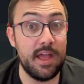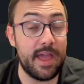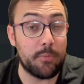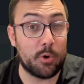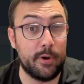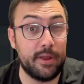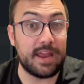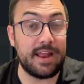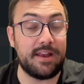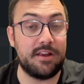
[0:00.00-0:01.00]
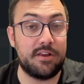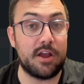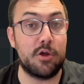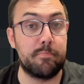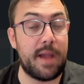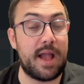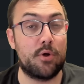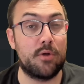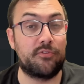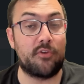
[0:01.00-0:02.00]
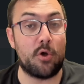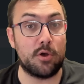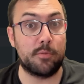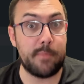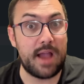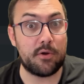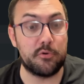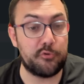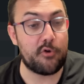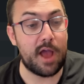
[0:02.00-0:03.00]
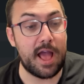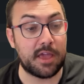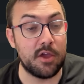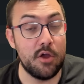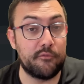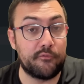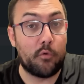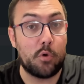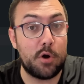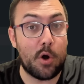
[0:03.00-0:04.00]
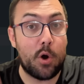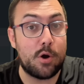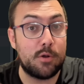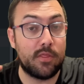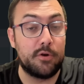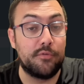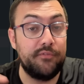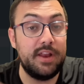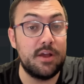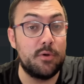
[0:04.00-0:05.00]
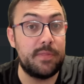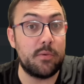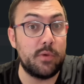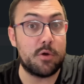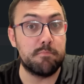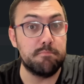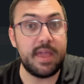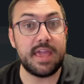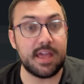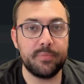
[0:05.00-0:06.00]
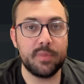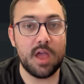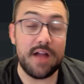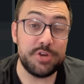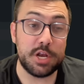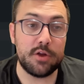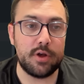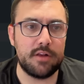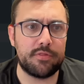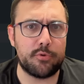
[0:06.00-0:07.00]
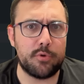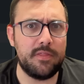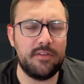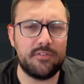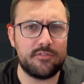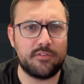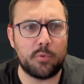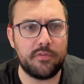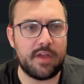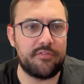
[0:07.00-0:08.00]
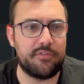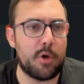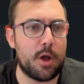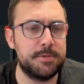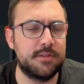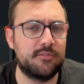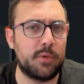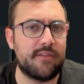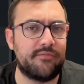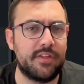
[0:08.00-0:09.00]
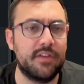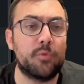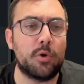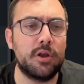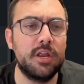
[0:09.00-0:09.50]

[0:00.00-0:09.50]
and we're going to get an entire background song, background track for our little video that we are making. I've generated three of these. I just want to have some options. We have this one.